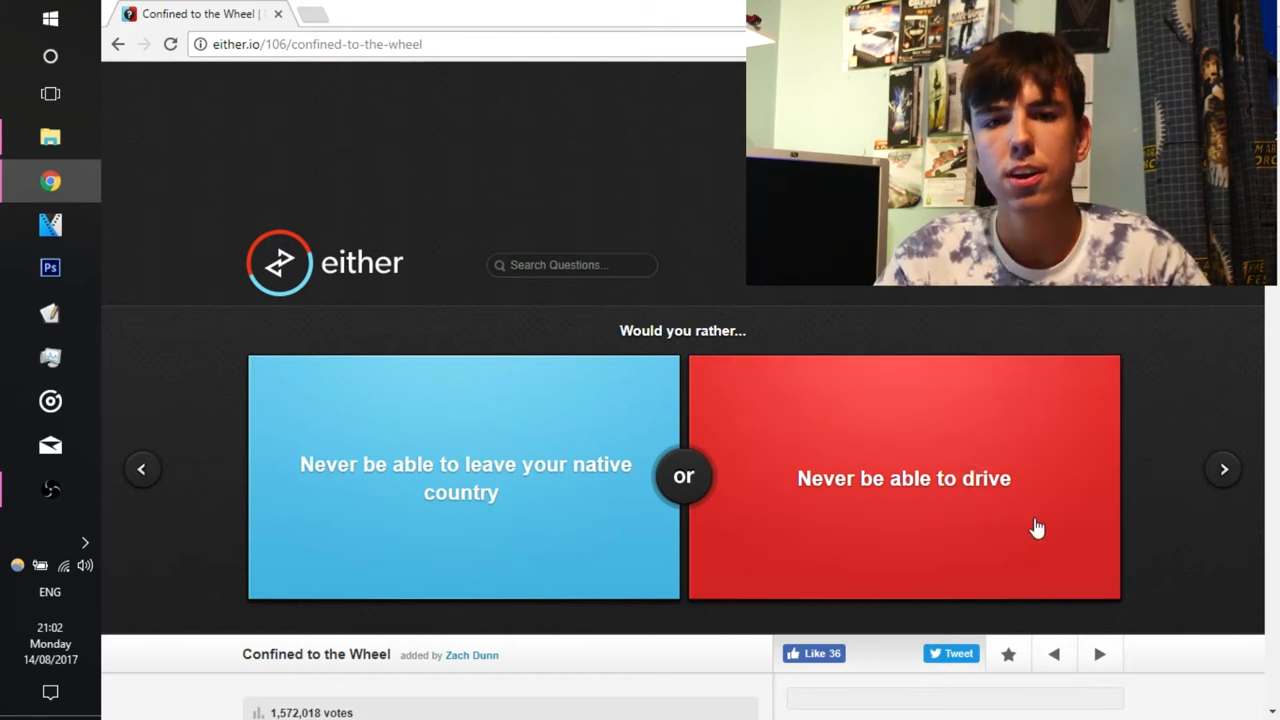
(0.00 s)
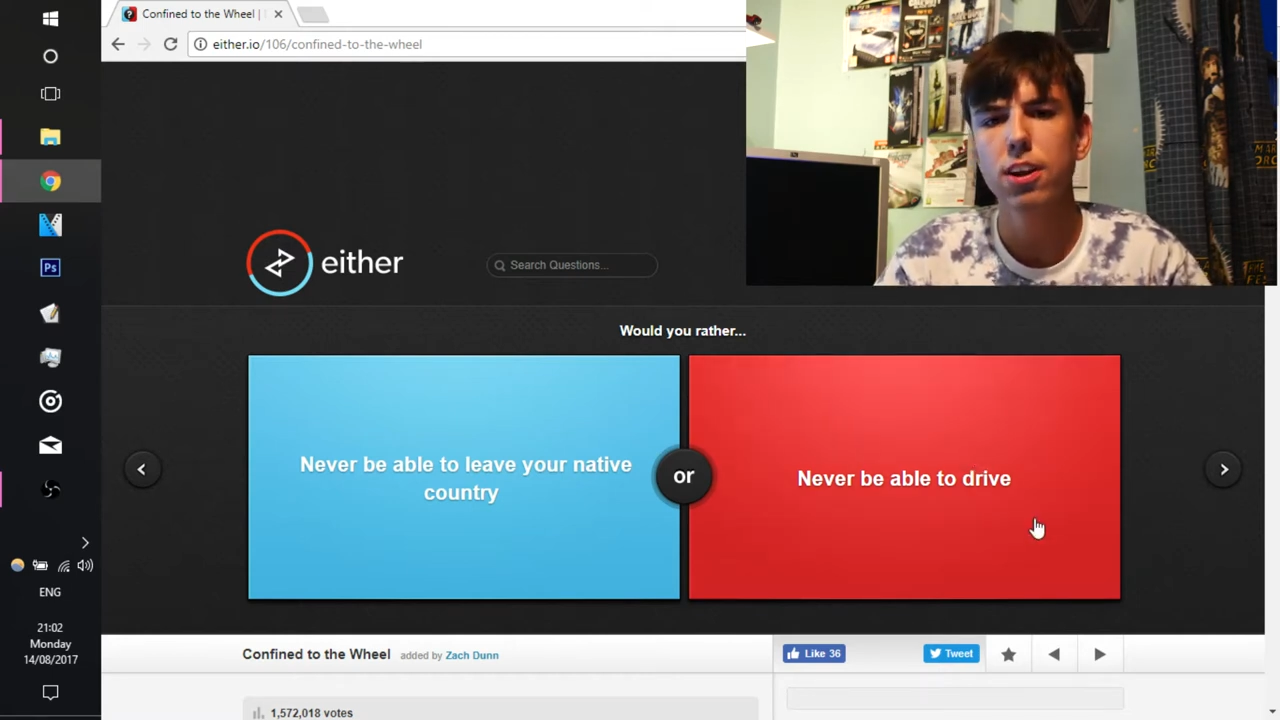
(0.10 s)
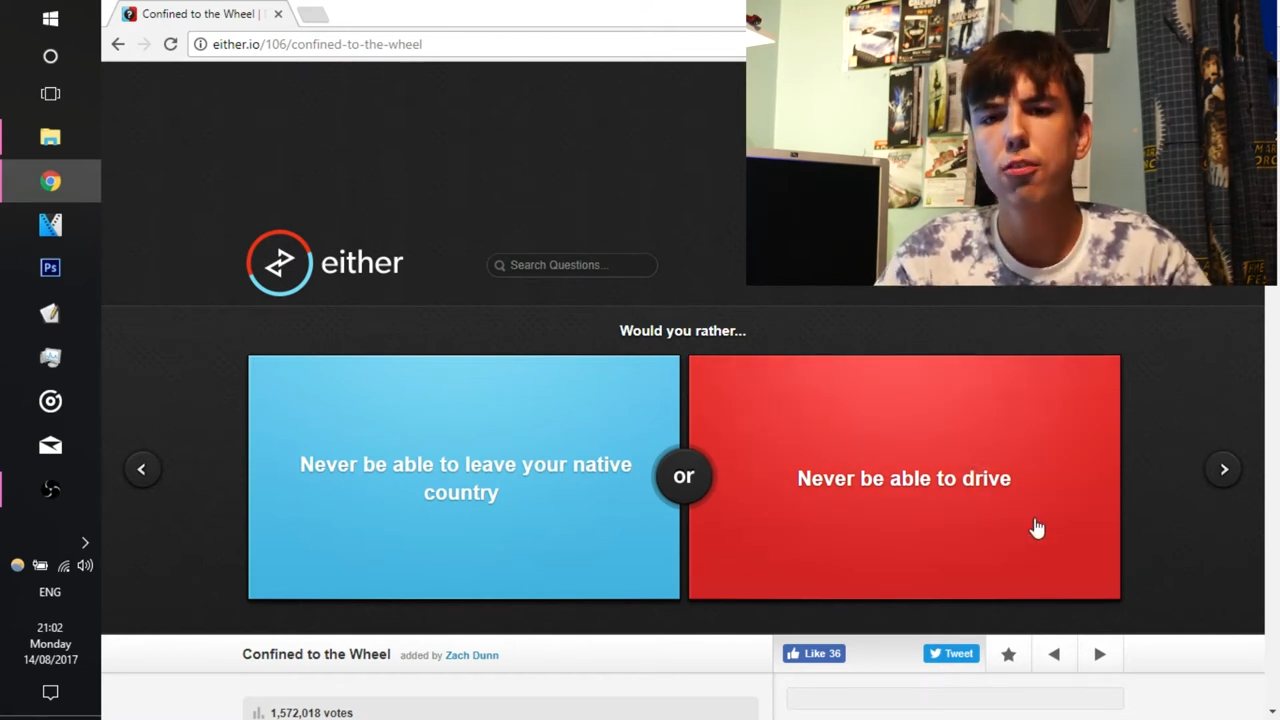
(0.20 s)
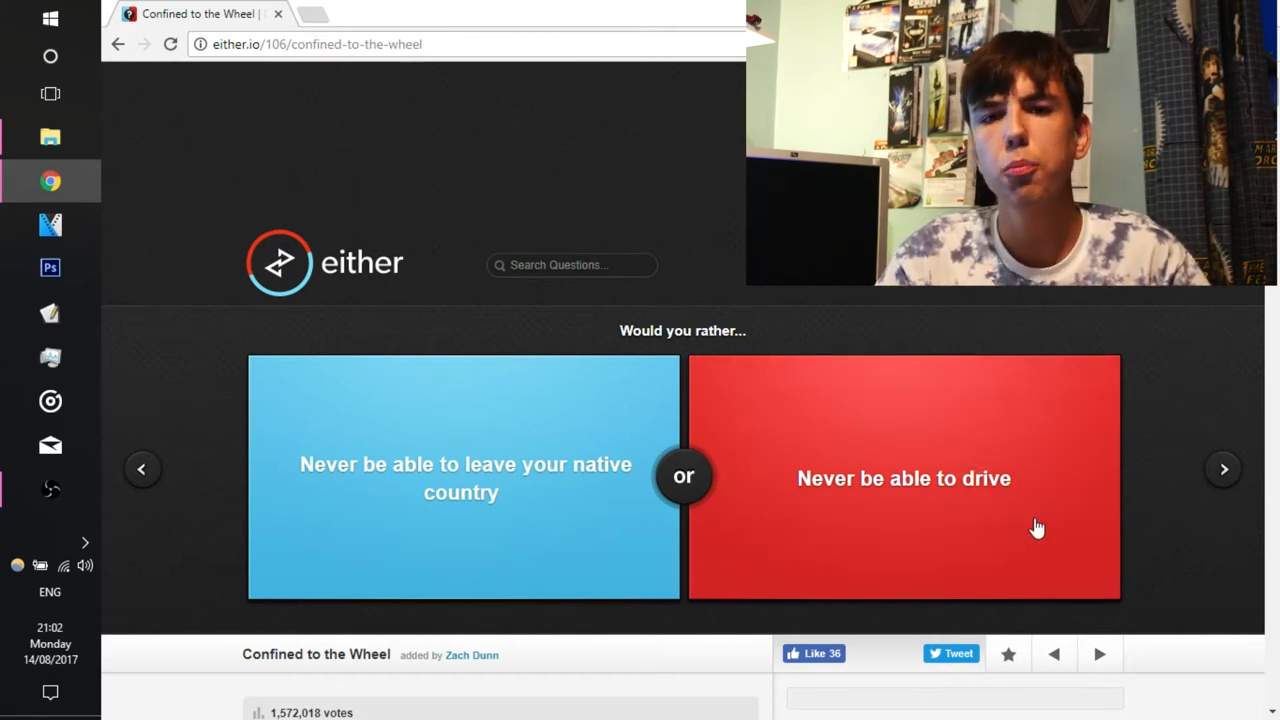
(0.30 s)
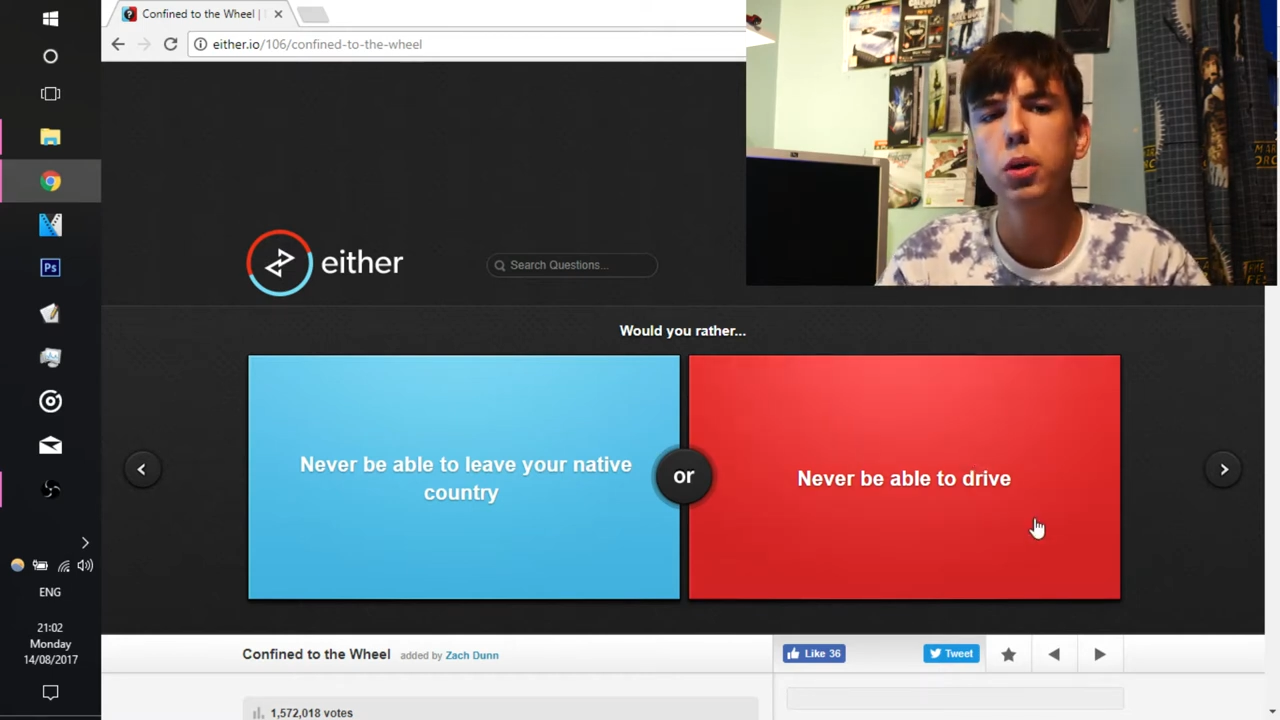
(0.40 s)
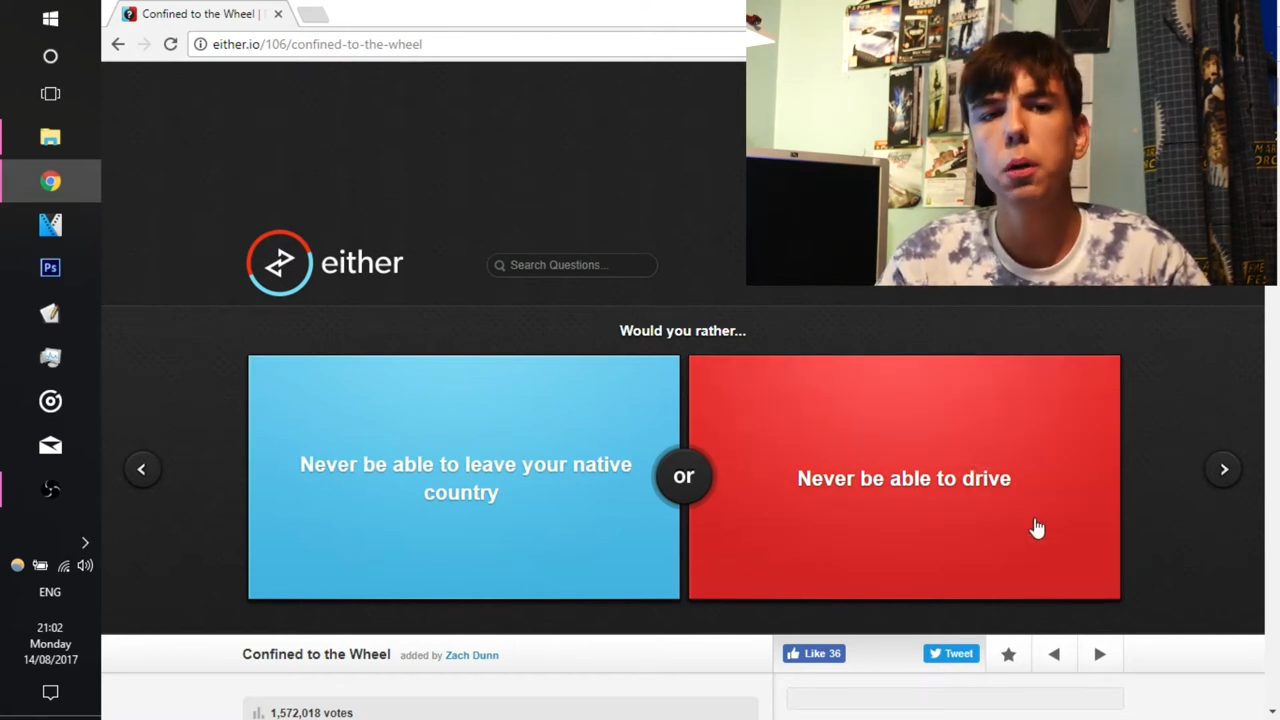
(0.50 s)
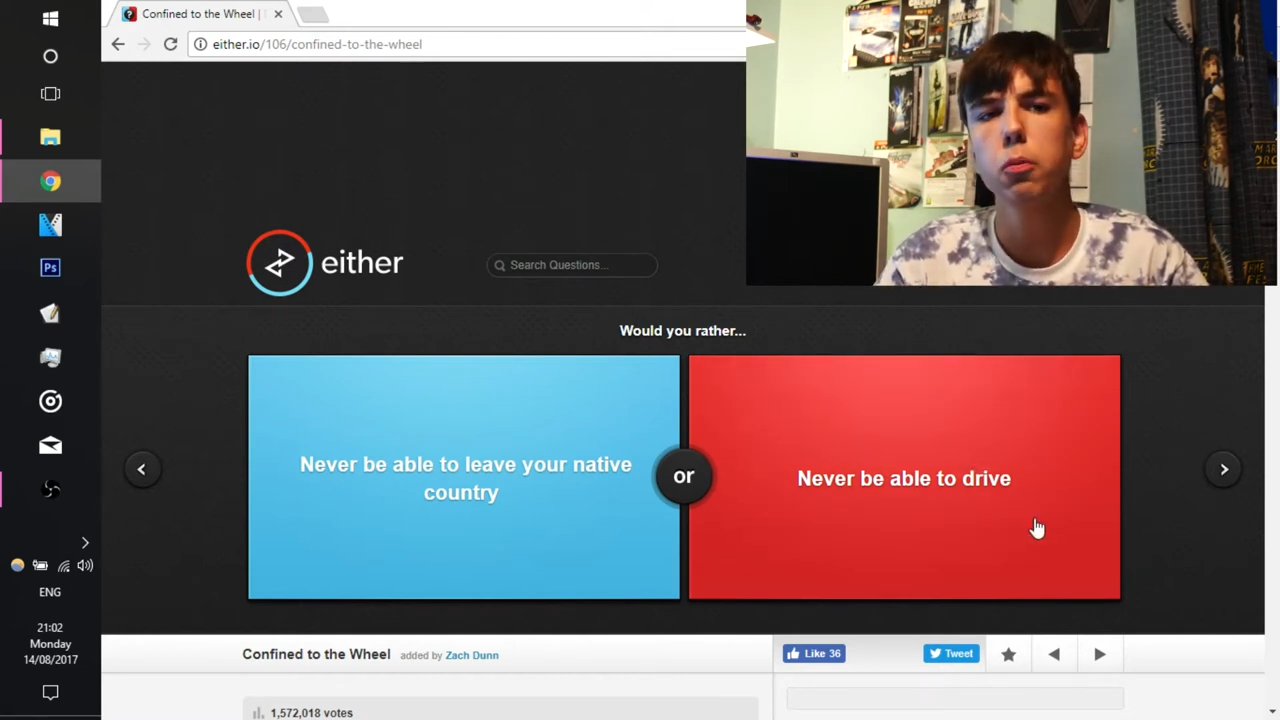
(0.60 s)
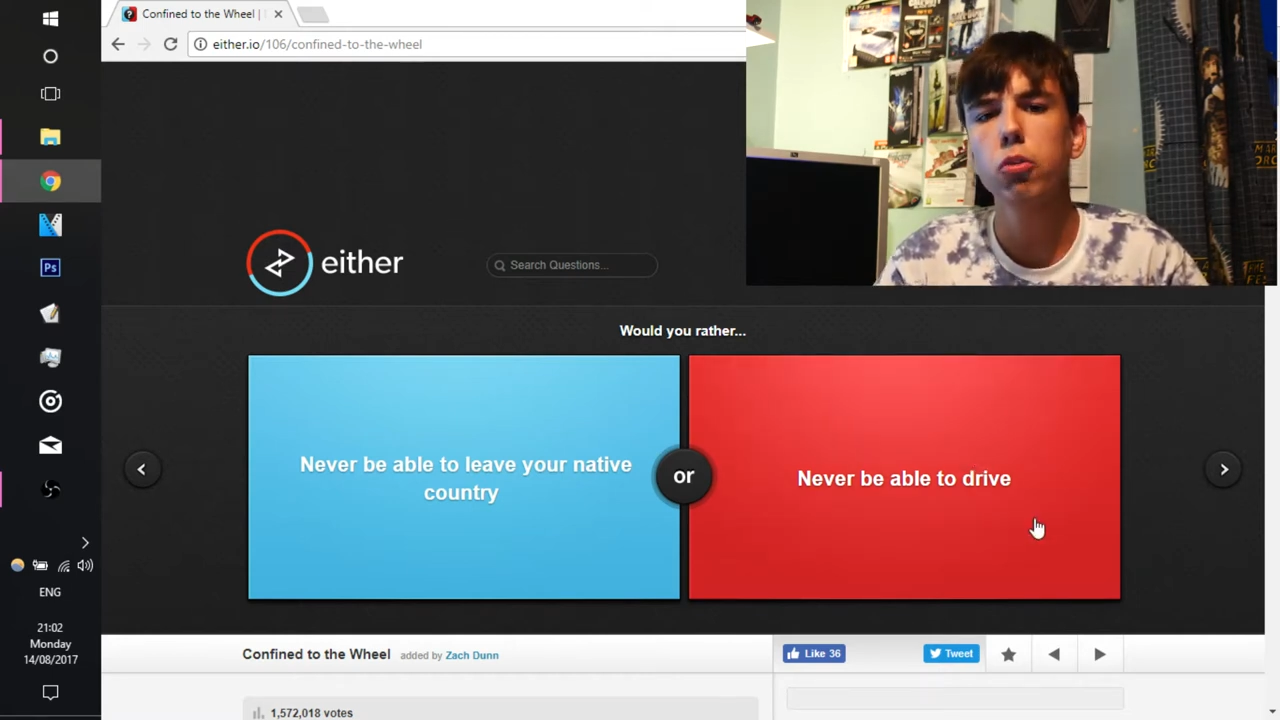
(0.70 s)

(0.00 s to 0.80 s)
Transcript: Never be able